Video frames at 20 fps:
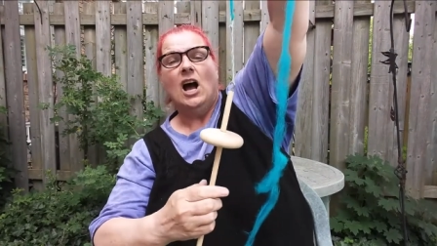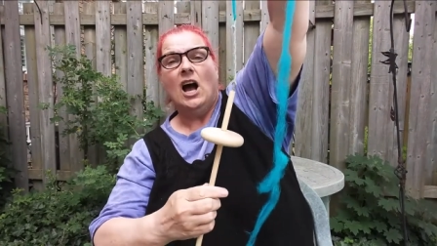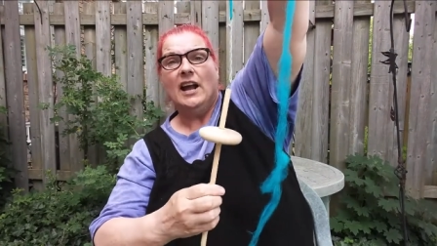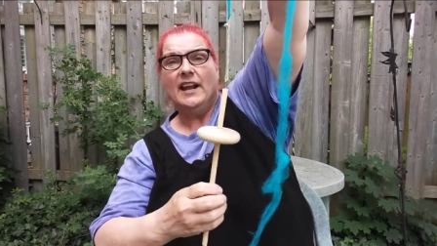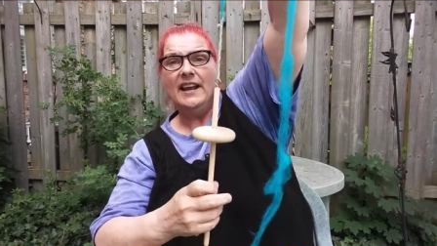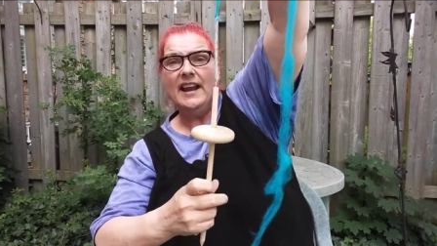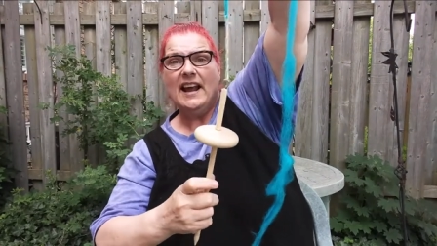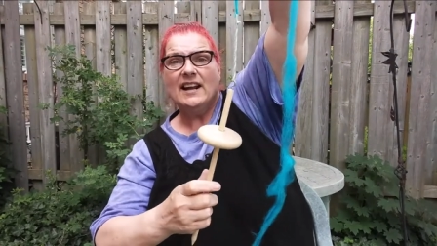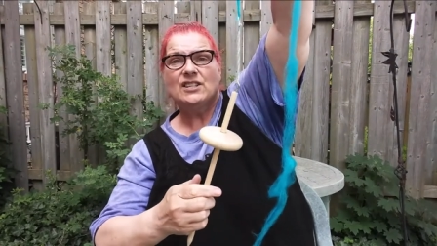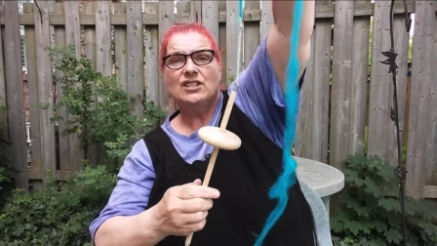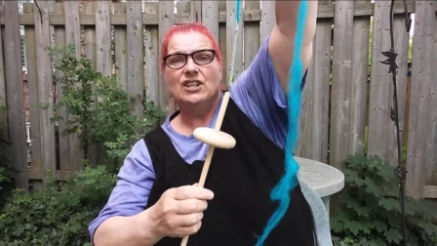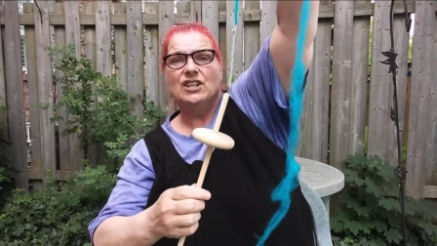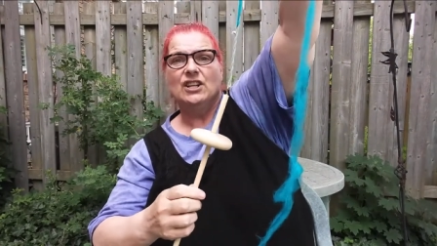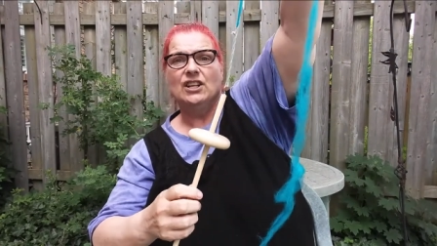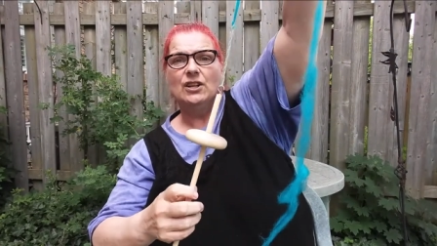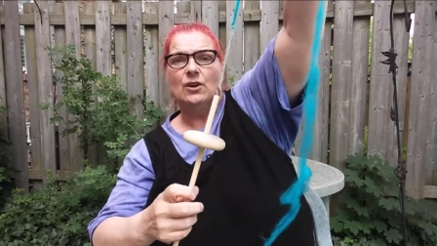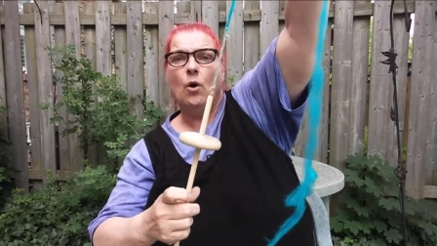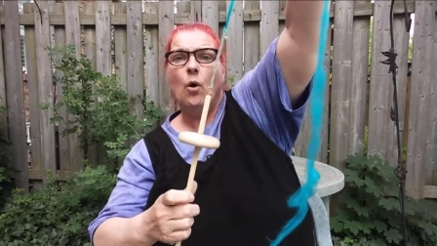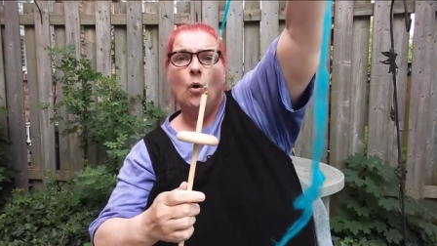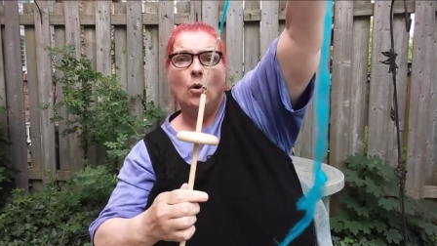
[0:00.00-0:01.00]
You
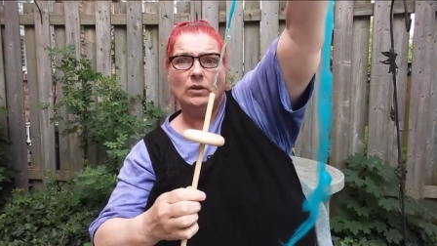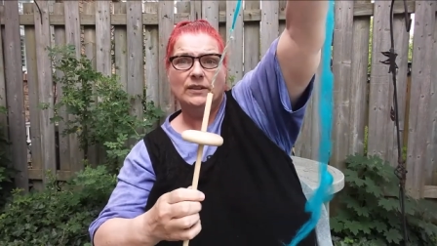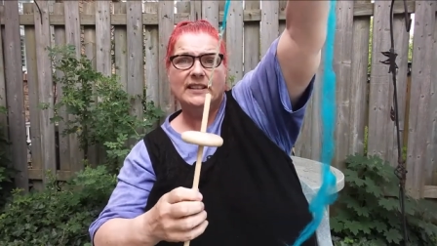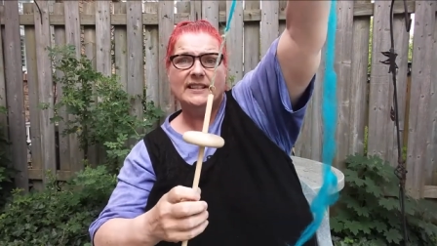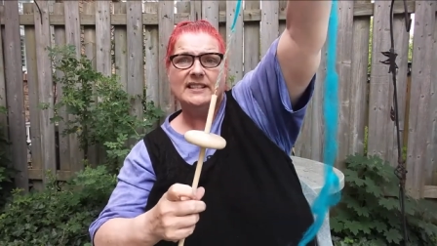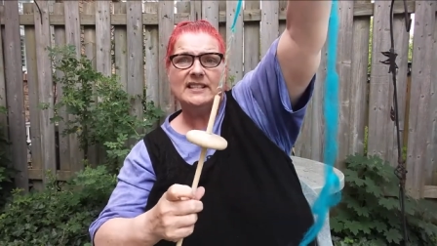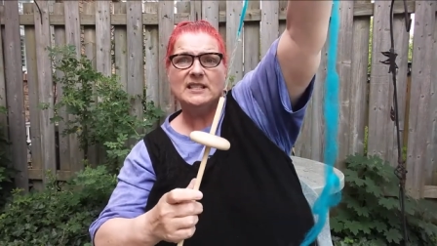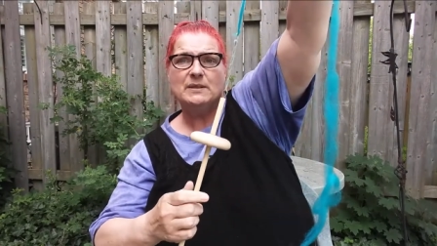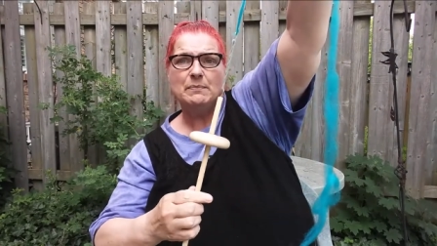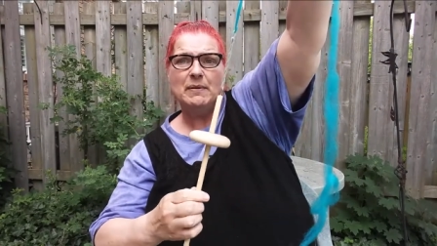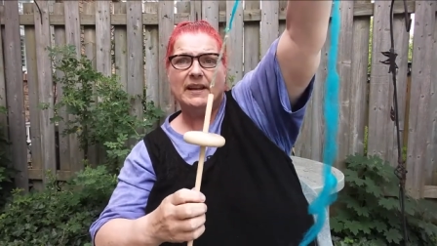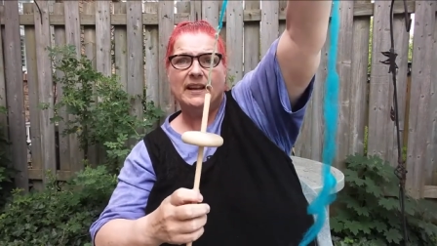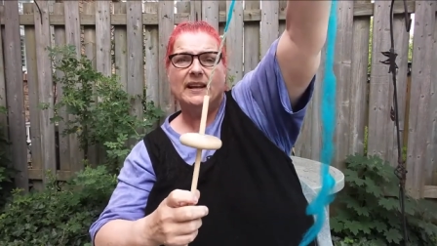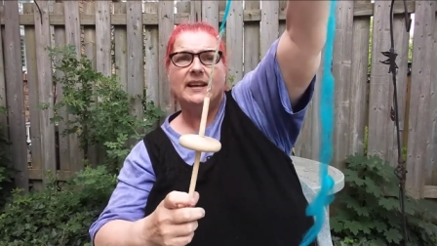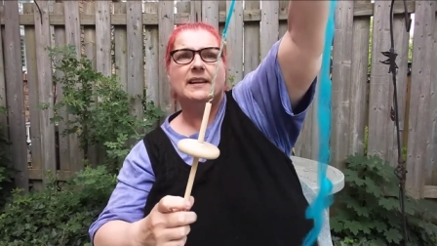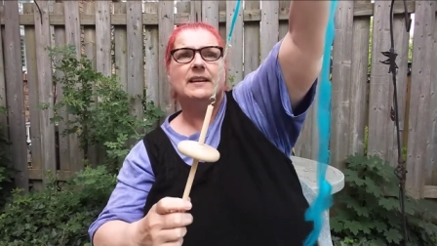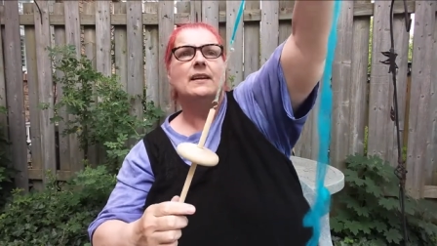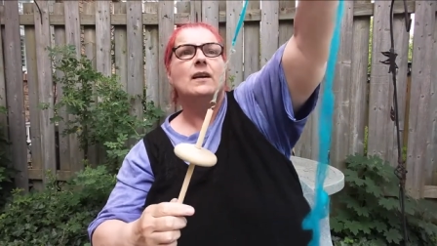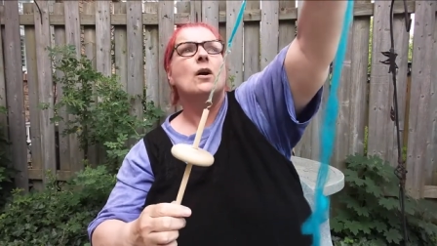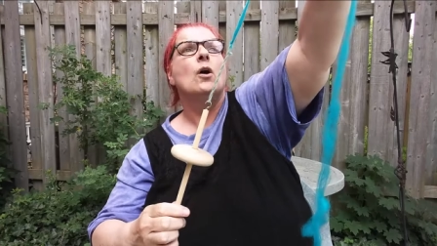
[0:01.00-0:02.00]
can hold it and spin
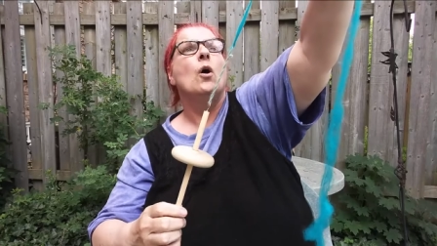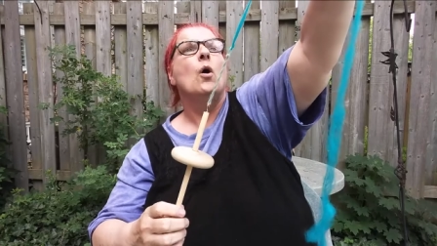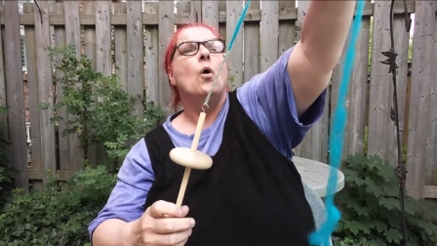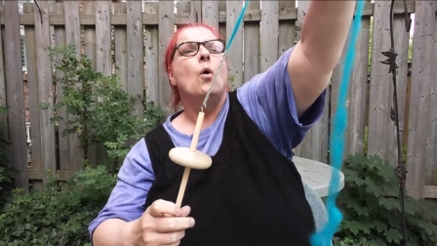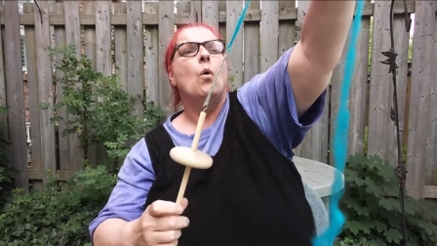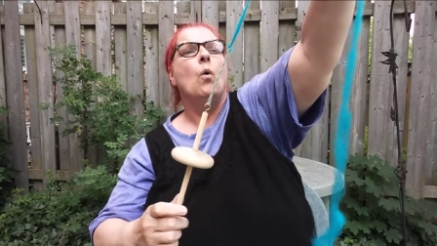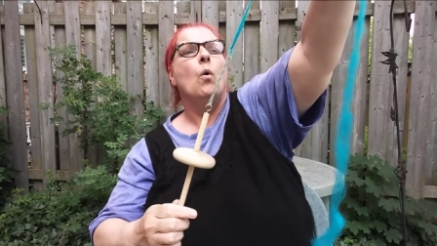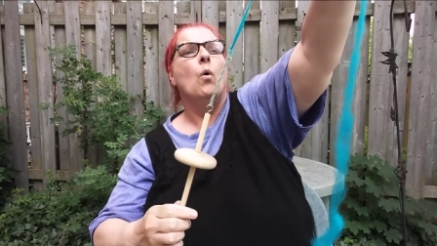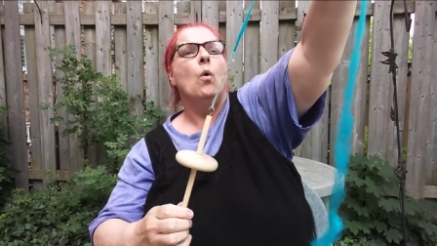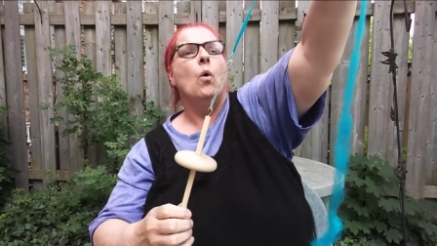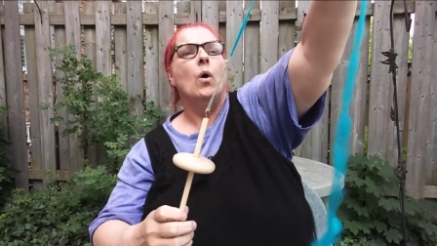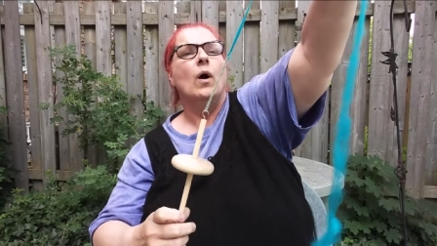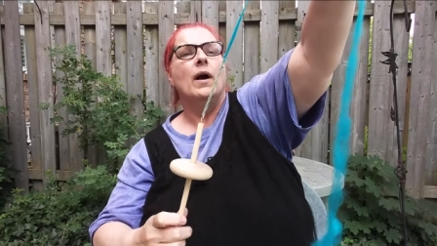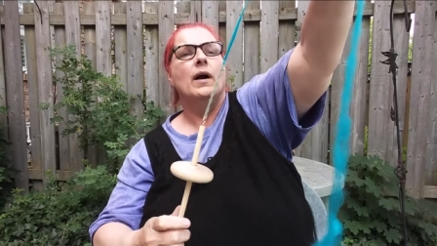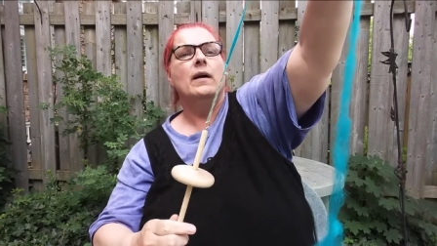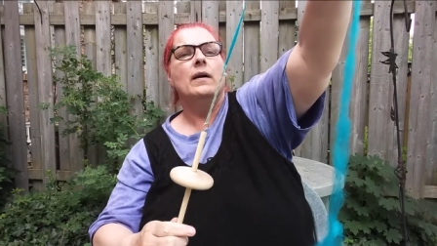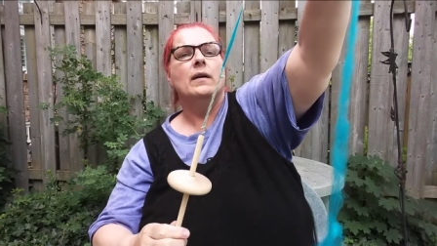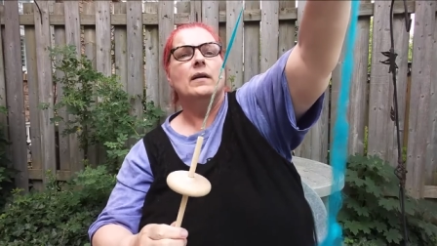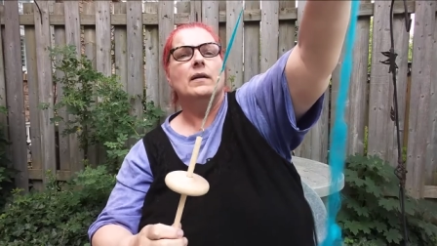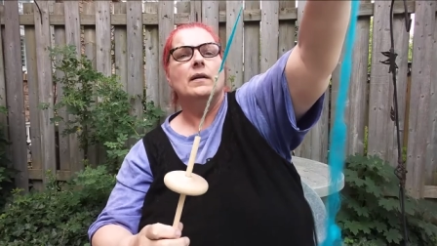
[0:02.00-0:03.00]
it,
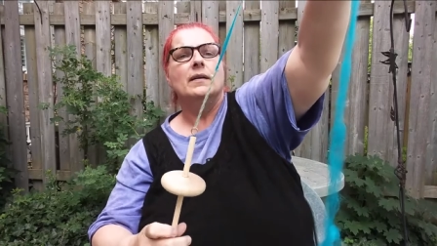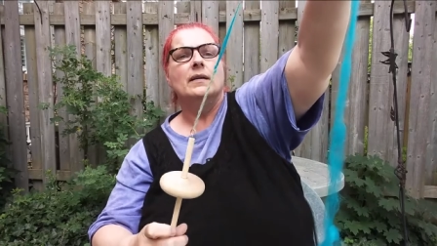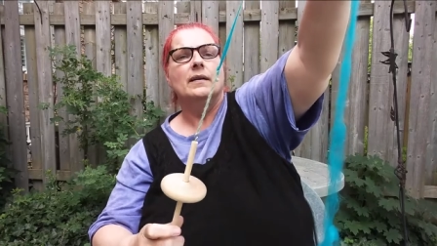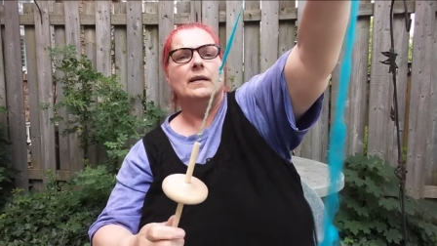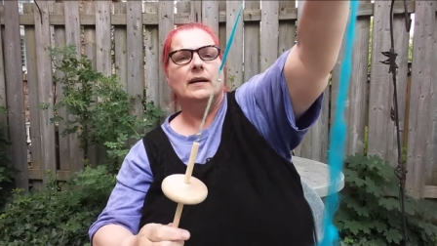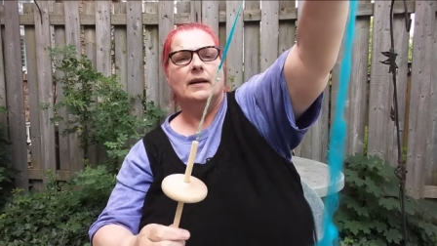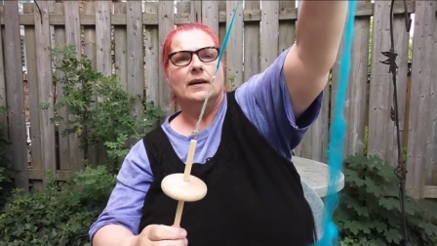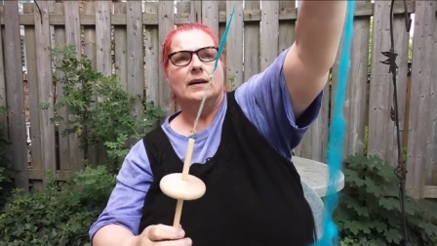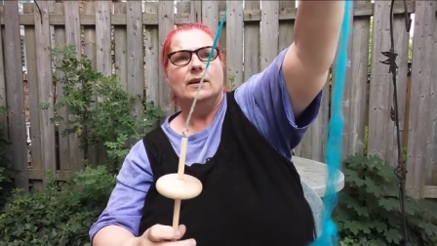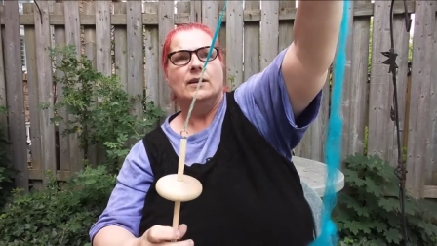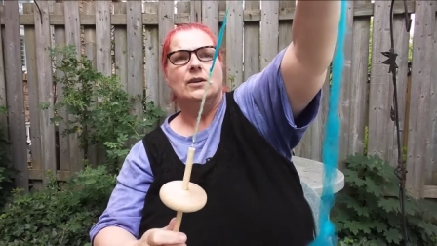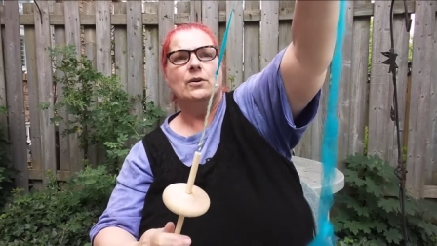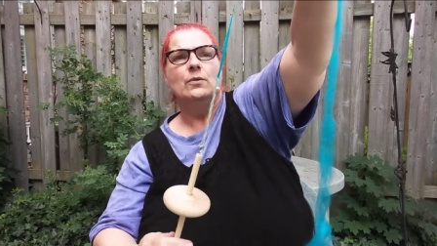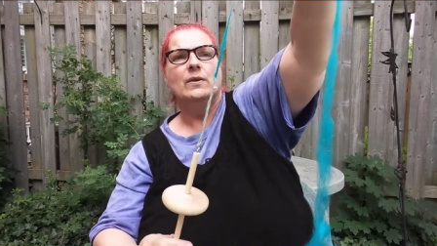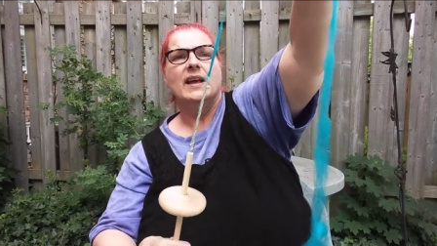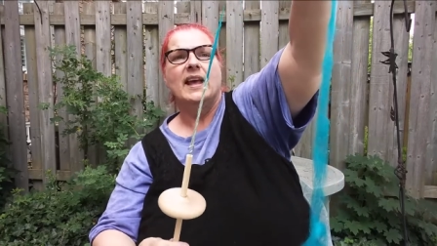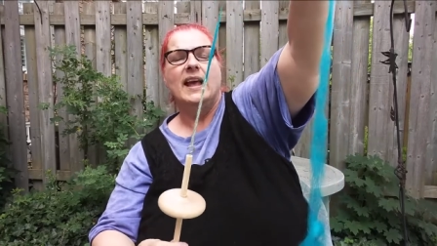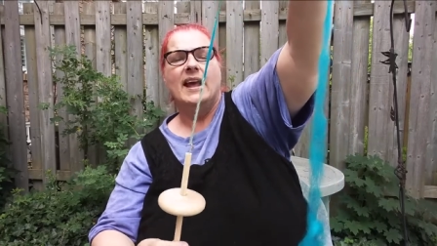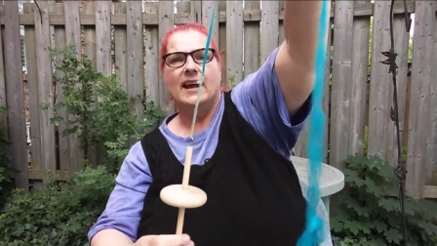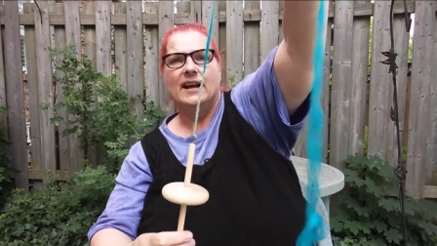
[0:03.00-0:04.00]
or you
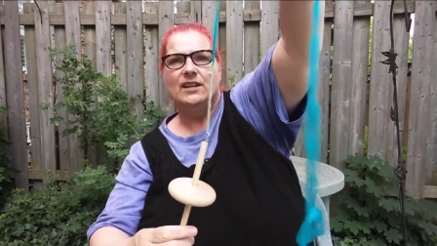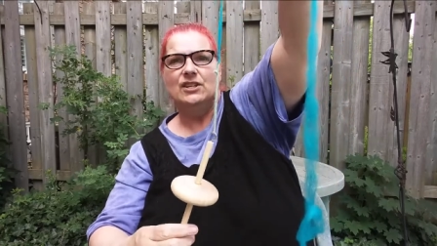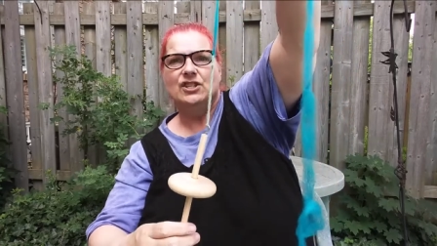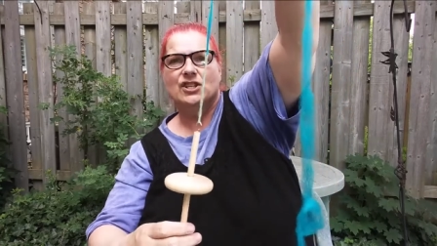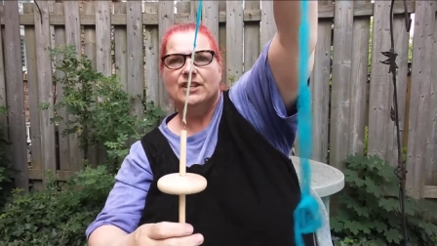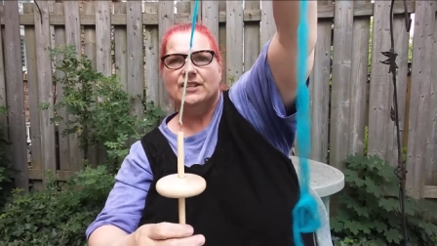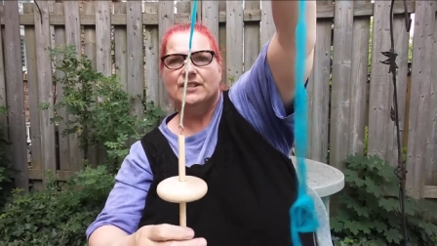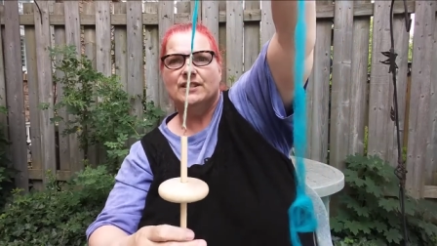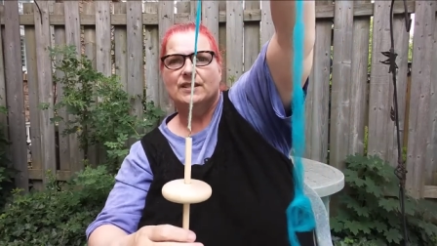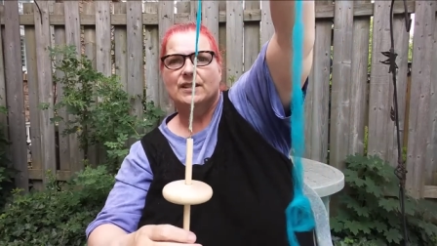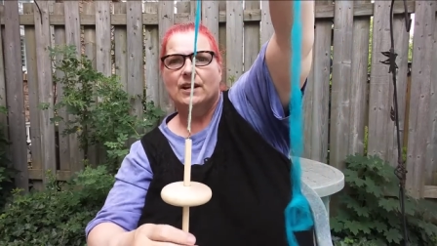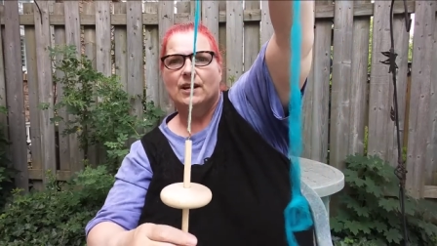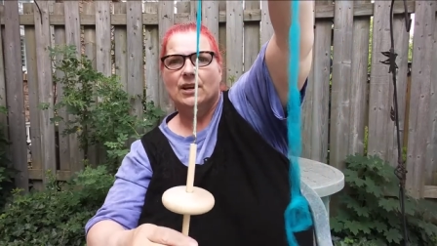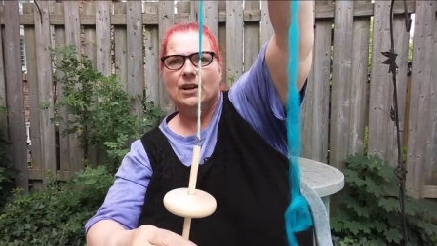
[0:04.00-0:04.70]
can just